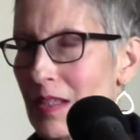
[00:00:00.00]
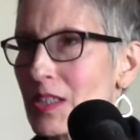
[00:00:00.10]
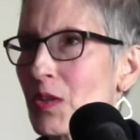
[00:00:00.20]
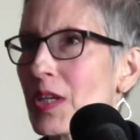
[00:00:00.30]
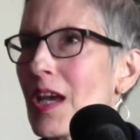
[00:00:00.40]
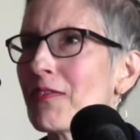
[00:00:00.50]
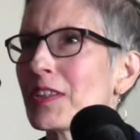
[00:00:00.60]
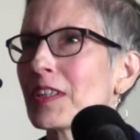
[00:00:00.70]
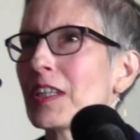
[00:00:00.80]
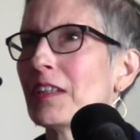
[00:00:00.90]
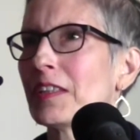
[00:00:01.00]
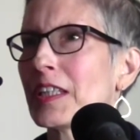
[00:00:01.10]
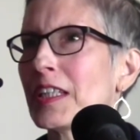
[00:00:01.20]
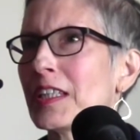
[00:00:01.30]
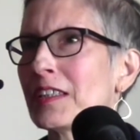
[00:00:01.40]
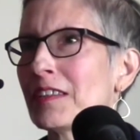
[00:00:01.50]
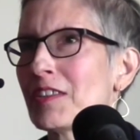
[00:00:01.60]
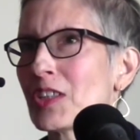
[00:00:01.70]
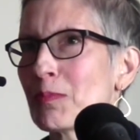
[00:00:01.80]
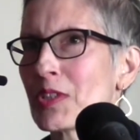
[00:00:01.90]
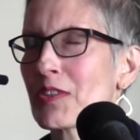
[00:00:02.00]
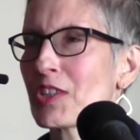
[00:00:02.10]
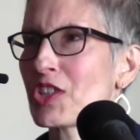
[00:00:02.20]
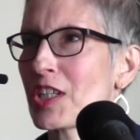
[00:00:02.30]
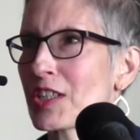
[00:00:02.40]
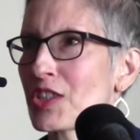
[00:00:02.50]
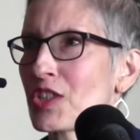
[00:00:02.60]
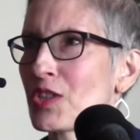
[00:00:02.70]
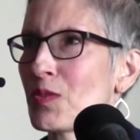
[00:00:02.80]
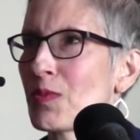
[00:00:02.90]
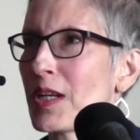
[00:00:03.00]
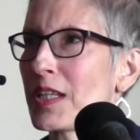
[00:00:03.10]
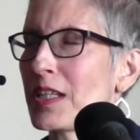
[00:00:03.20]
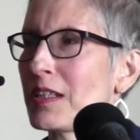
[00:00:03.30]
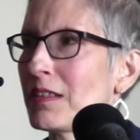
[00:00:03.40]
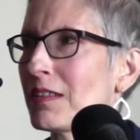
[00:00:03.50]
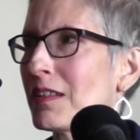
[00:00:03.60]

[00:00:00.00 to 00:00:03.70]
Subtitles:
So Kevin Killian jumped at the chance to write